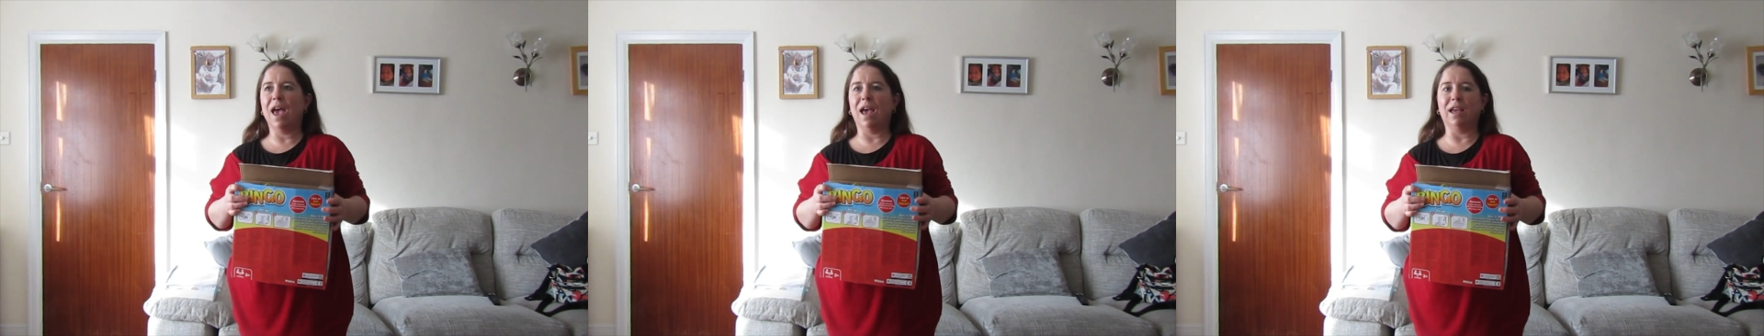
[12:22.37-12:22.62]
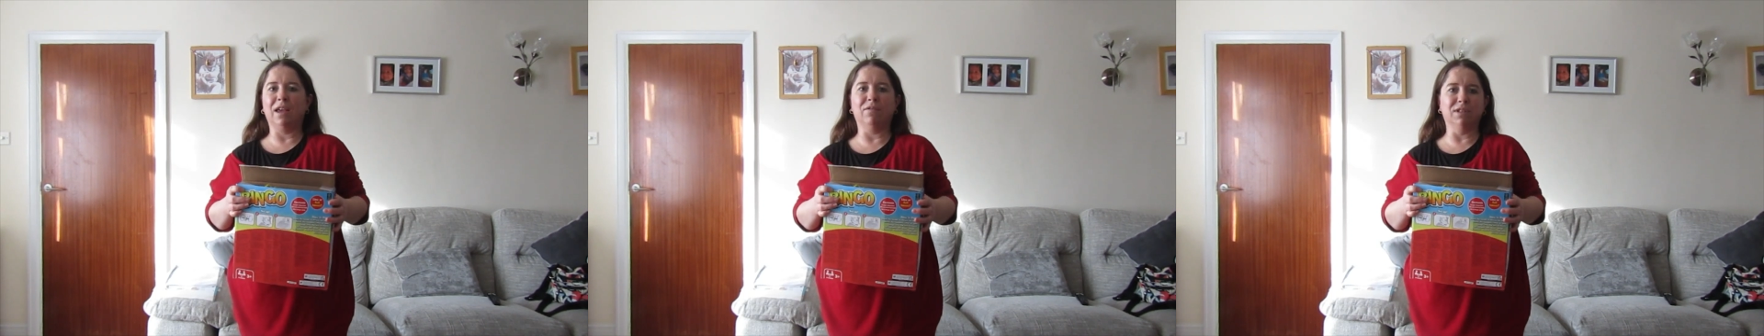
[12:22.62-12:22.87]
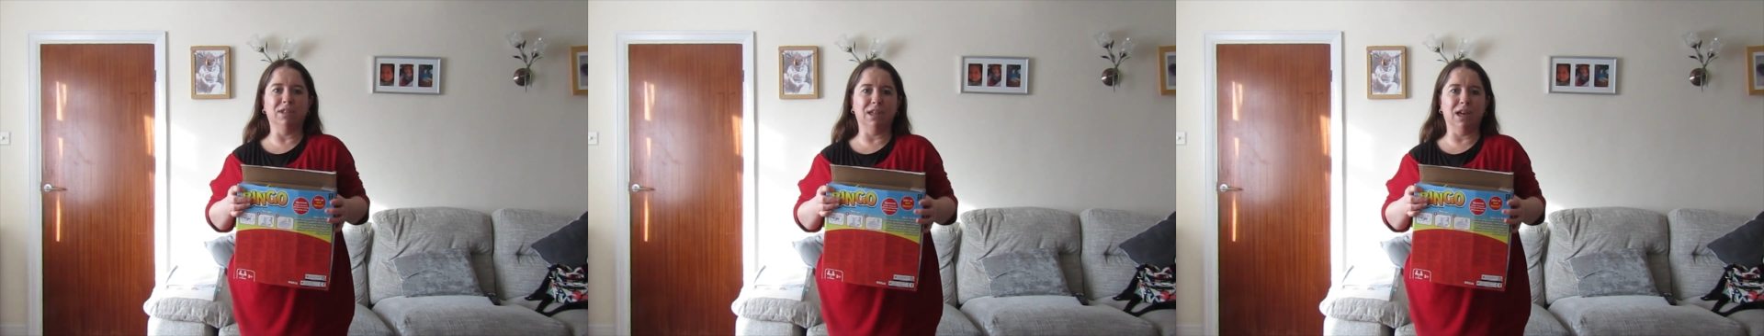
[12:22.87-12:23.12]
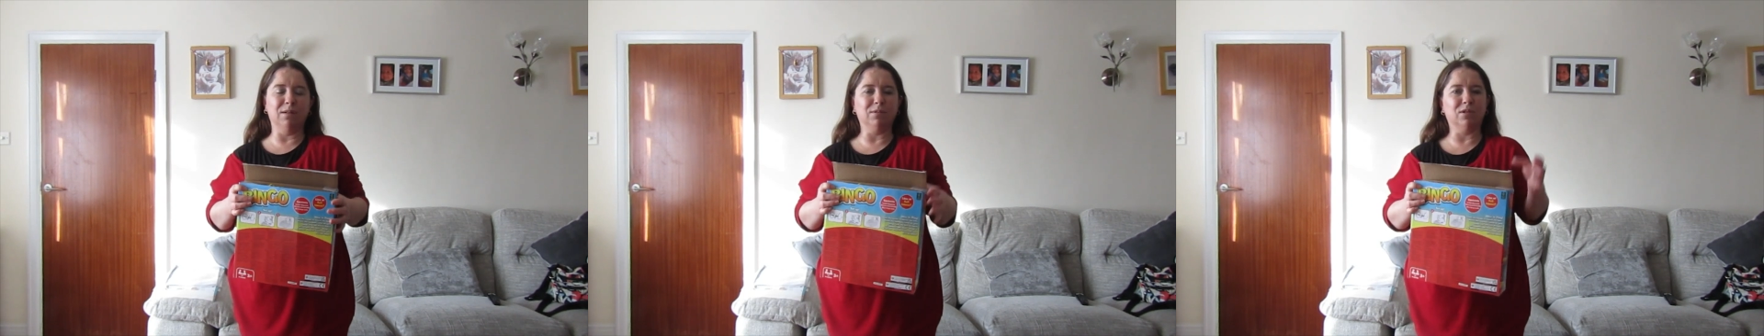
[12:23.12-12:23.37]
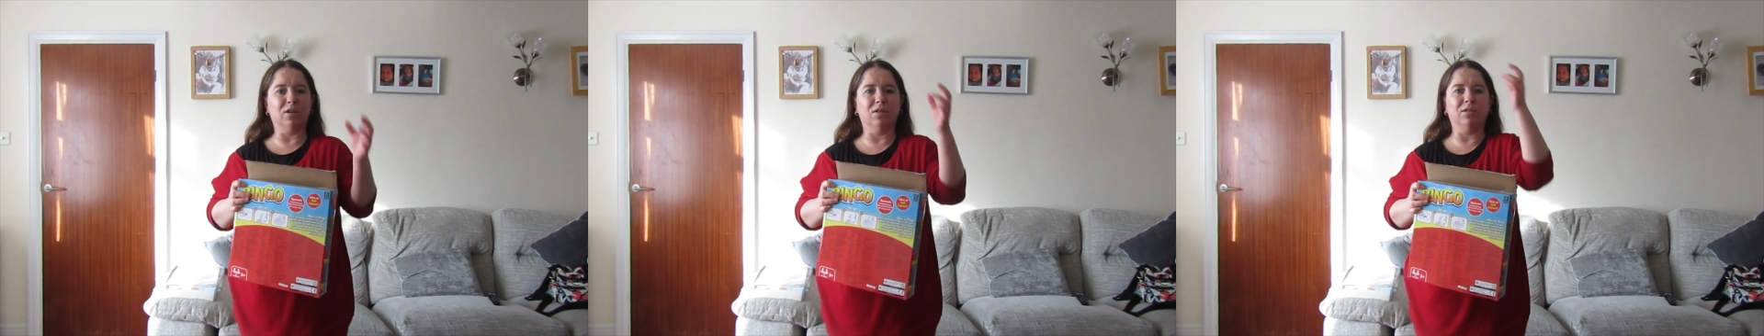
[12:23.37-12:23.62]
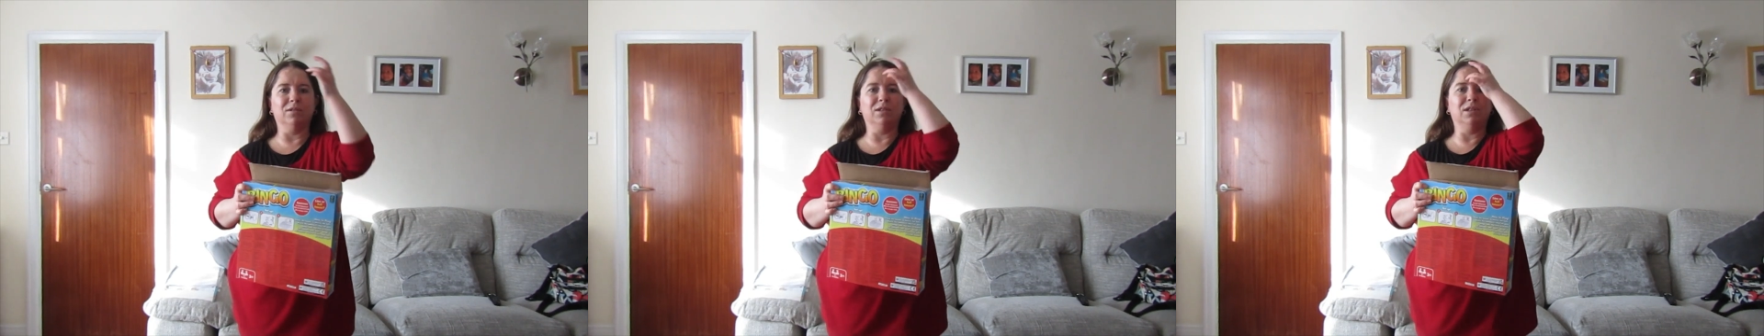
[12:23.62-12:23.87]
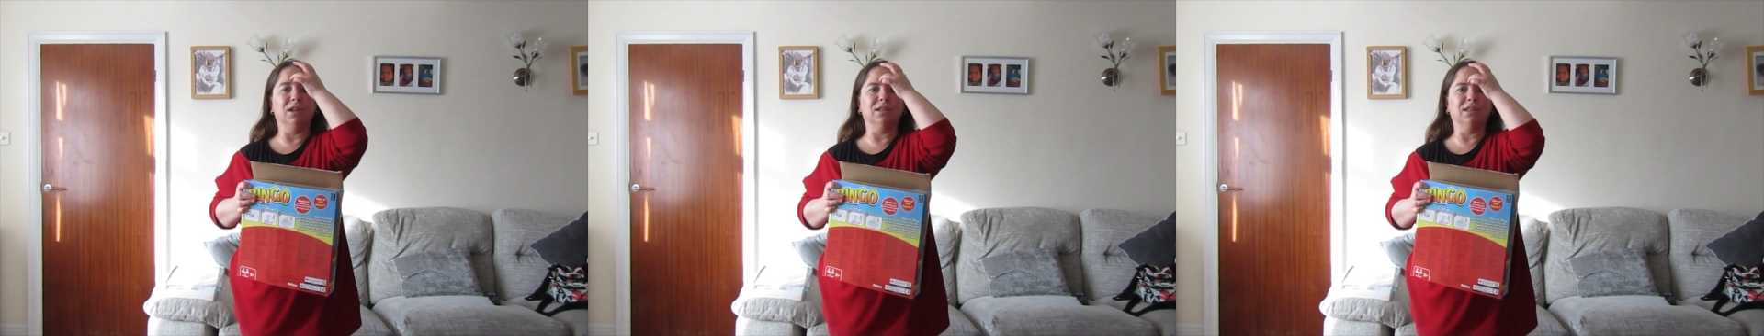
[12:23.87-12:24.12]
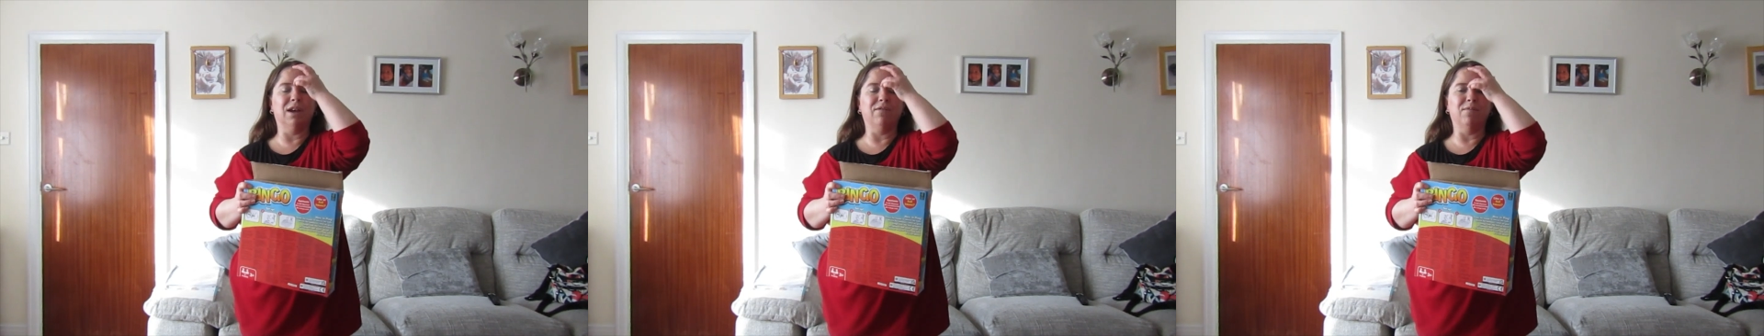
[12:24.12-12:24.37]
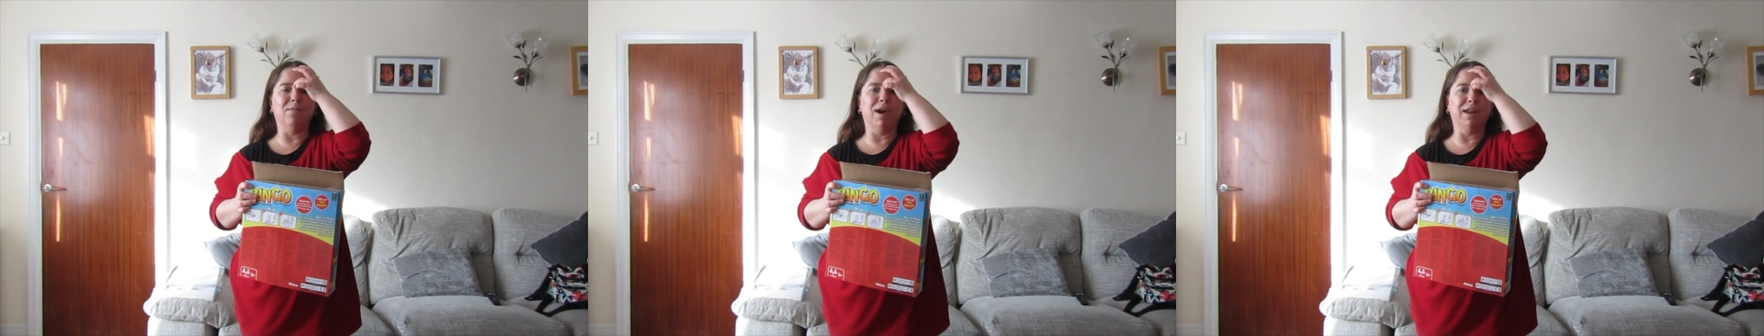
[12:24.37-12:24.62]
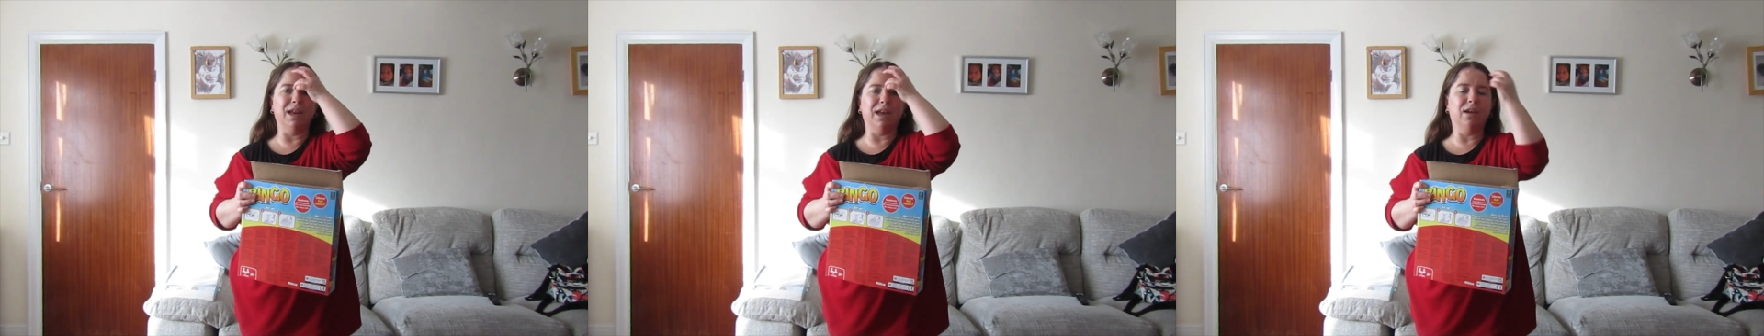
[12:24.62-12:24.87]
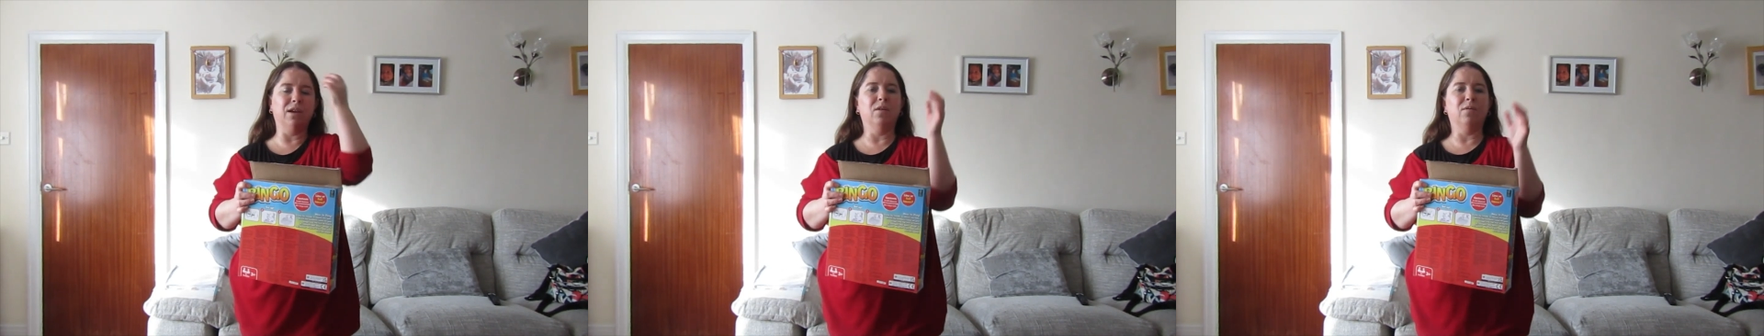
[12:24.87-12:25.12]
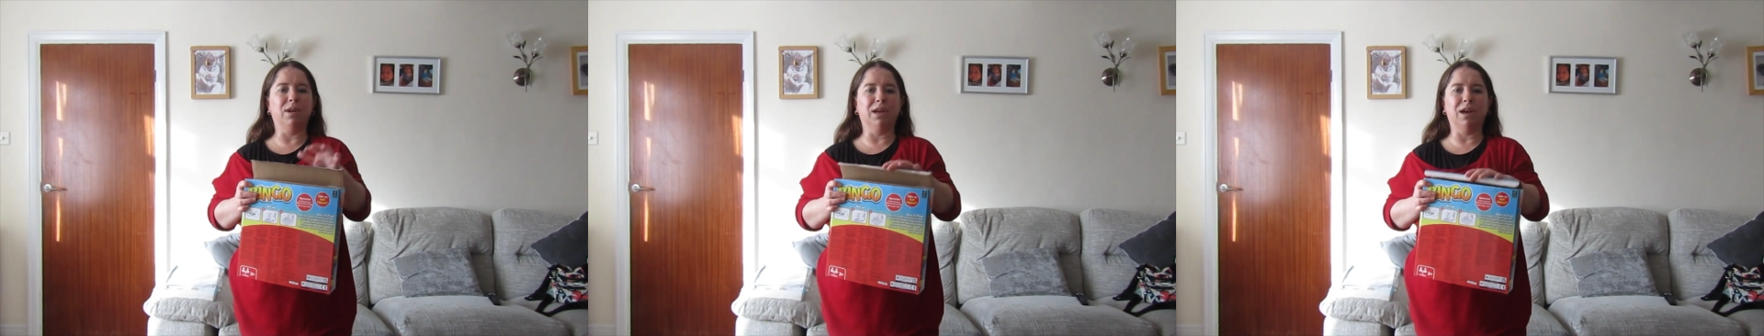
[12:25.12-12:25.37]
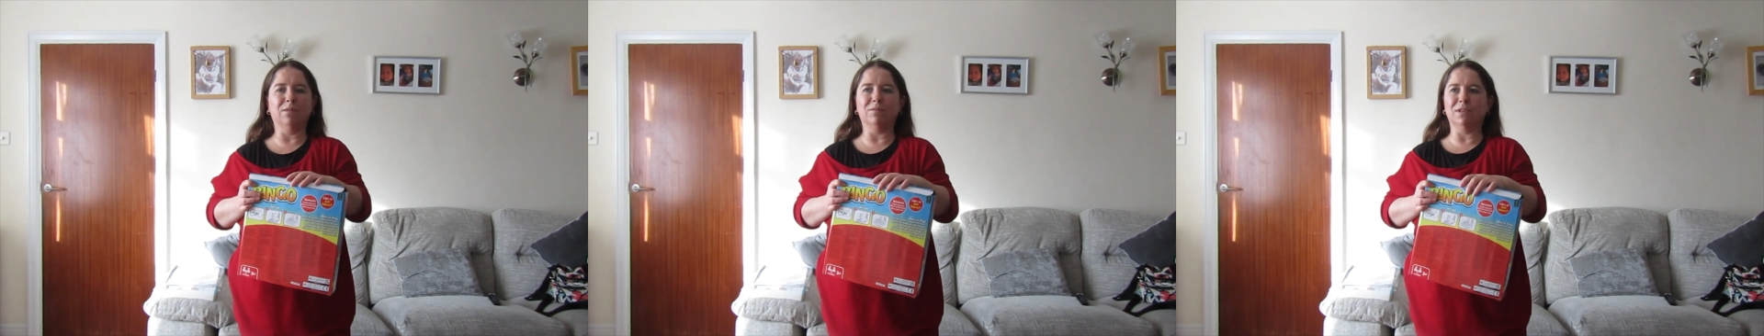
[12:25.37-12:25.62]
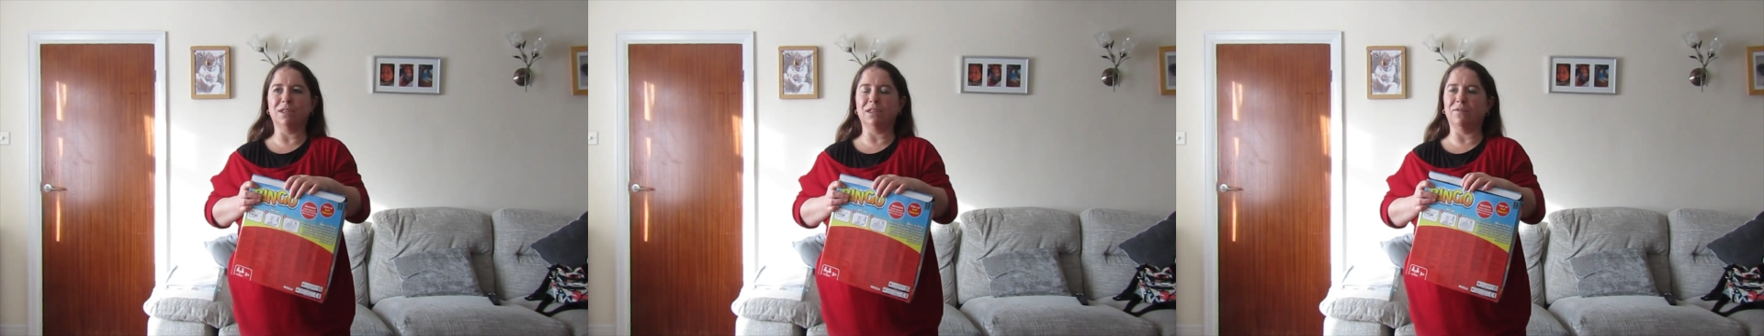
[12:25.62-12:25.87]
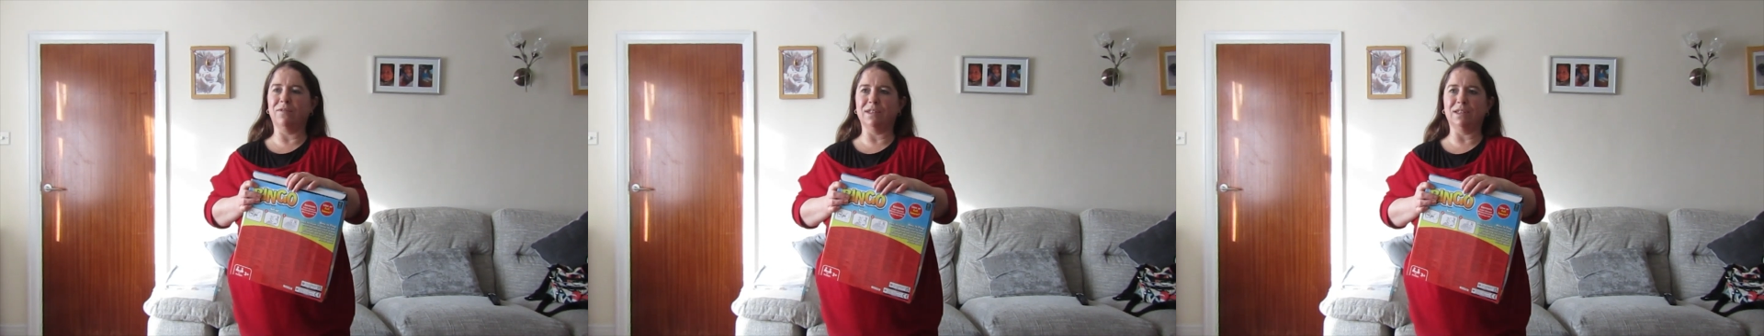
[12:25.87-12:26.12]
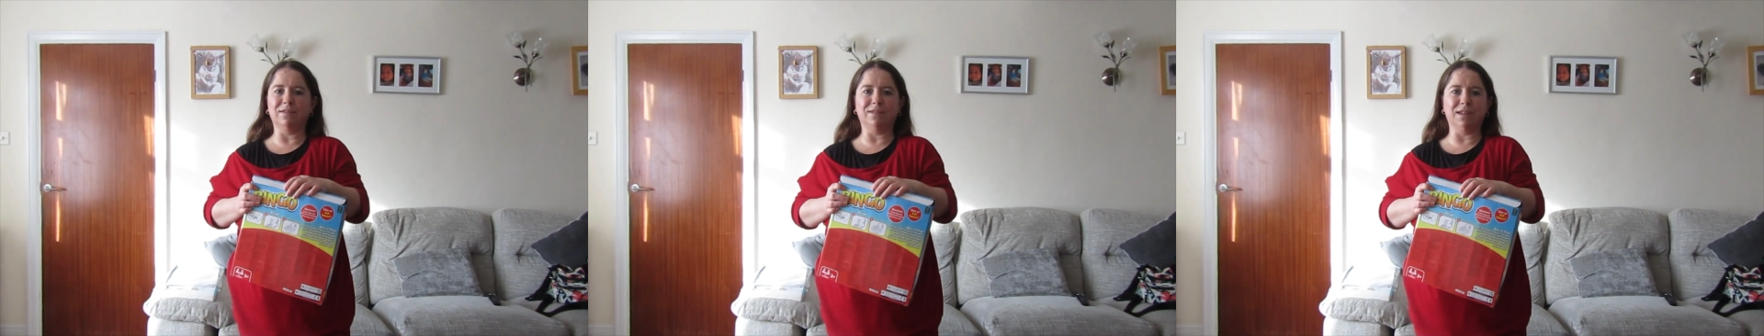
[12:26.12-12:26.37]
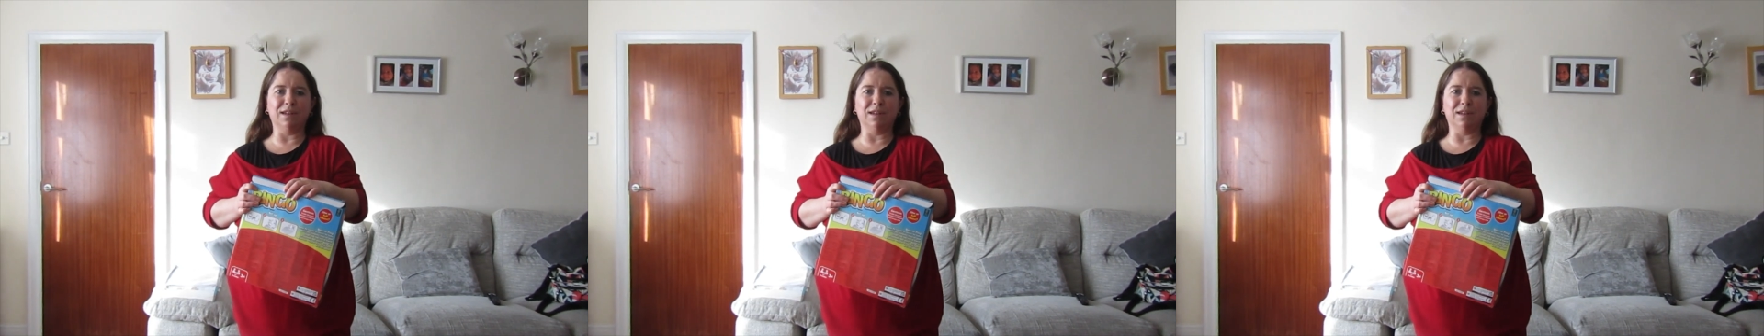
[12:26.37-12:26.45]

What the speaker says: and giving tips on saving money when it comes to the festive